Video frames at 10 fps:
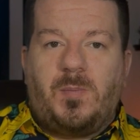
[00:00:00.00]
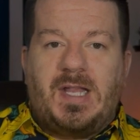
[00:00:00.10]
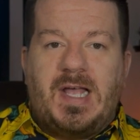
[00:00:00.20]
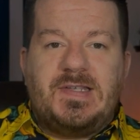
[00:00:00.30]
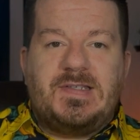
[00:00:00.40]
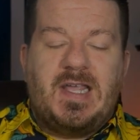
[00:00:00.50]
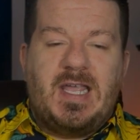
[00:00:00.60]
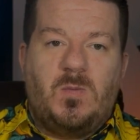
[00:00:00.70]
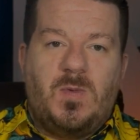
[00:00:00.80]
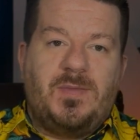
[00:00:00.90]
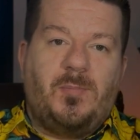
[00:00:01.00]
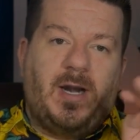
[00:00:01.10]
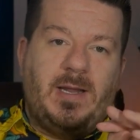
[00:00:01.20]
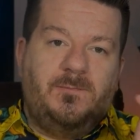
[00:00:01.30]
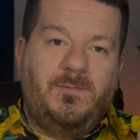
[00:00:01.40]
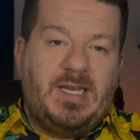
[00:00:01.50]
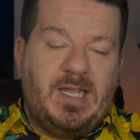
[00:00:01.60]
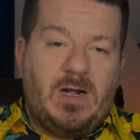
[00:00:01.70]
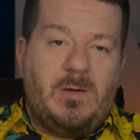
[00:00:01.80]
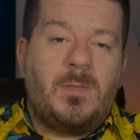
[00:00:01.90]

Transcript: Plus and with Prime Video.